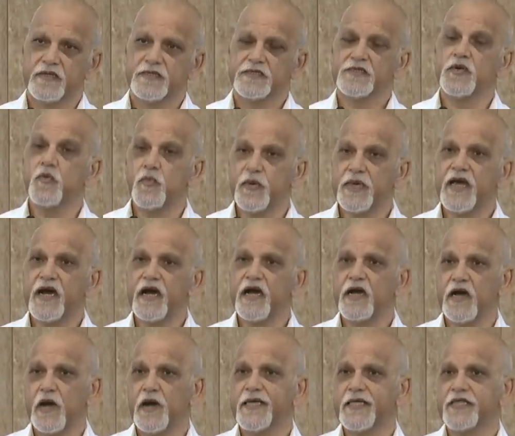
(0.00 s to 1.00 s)
So we are
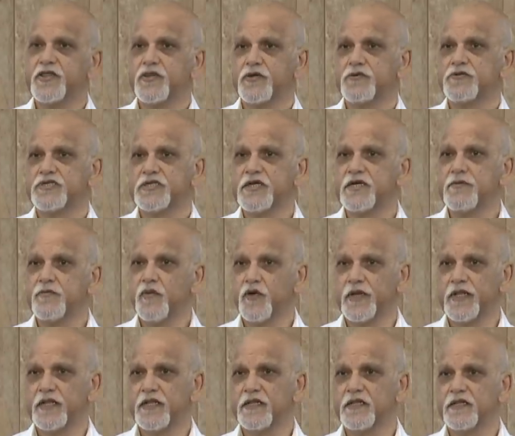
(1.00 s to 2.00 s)
going through
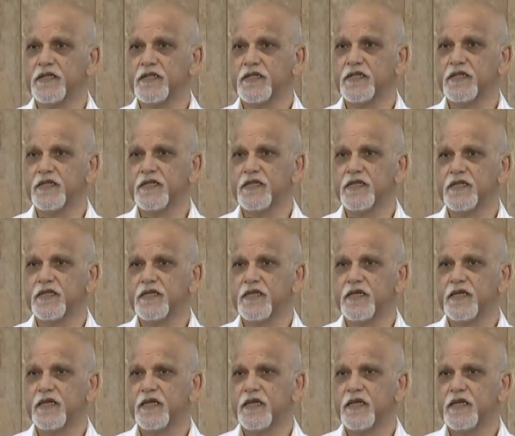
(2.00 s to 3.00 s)
turmoil.
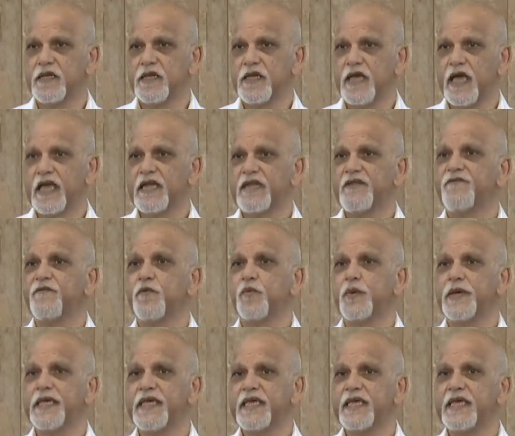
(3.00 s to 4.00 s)
And if
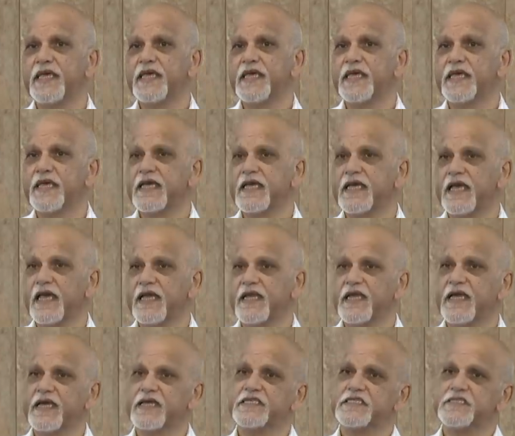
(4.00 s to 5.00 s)
we can
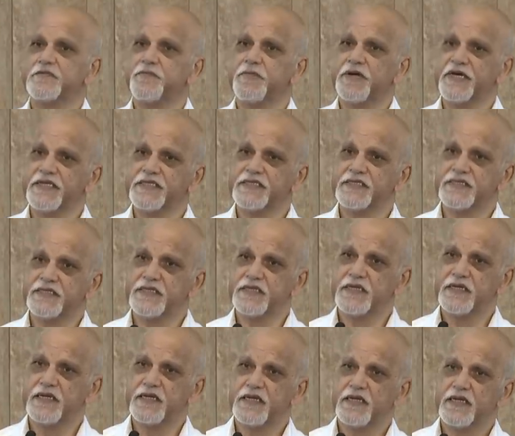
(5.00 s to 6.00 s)
express
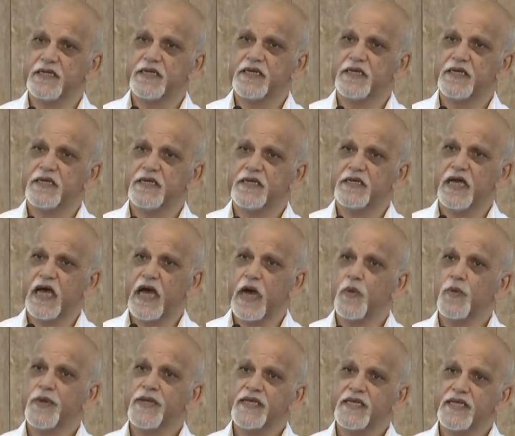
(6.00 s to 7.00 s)

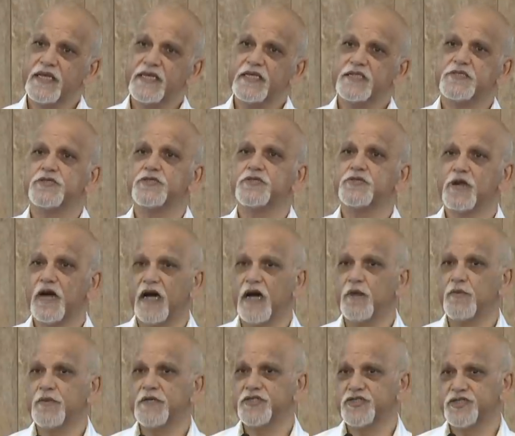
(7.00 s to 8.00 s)
our needs to
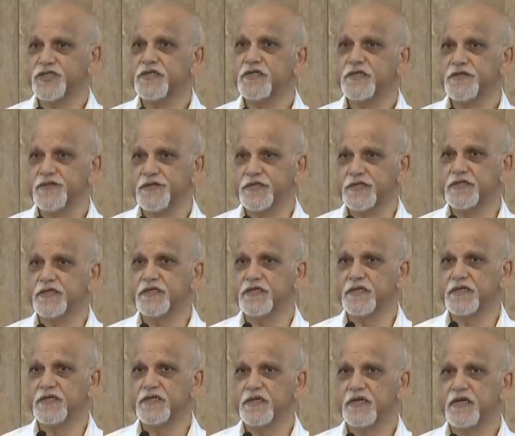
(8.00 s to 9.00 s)
our children,
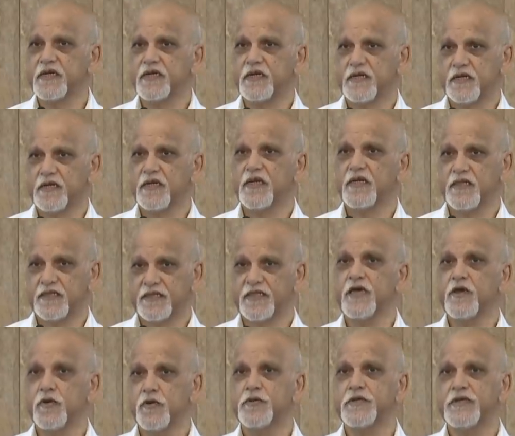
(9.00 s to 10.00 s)

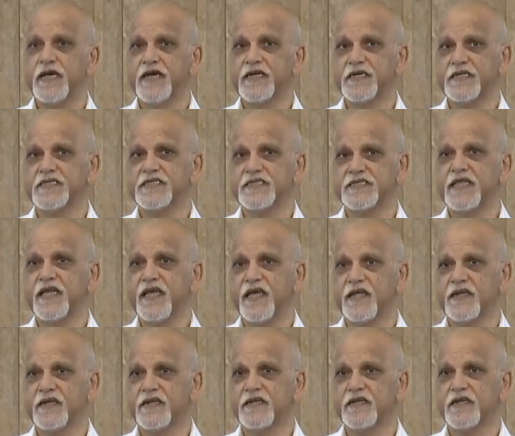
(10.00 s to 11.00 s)
they would
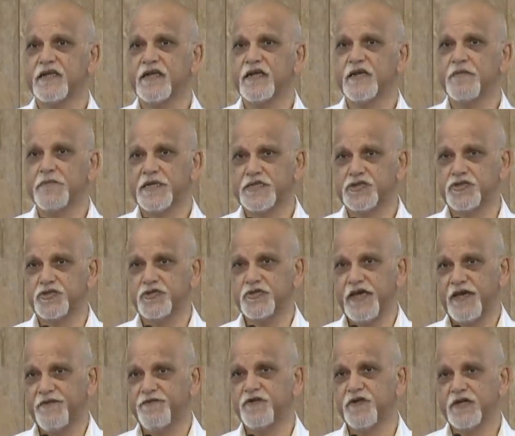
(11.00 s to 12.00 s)
understand. But you
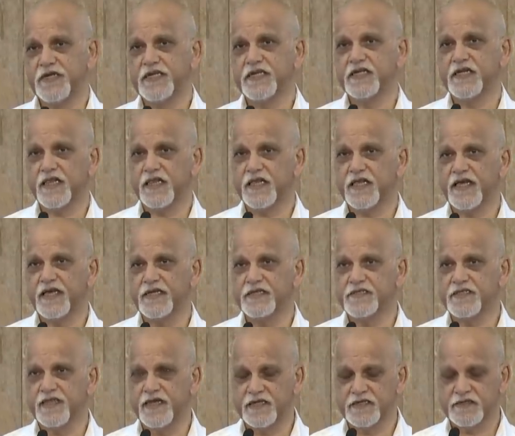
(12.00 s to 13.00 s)
have to
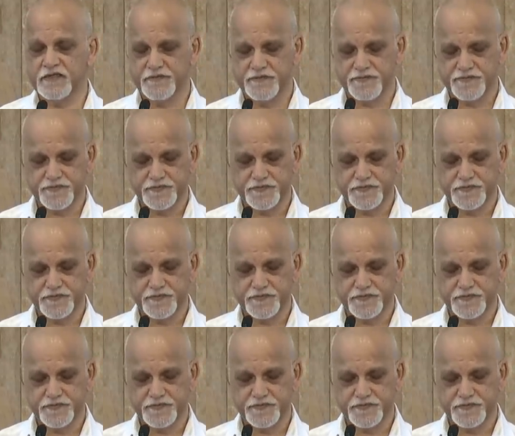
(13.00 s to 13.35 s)
inculcate that.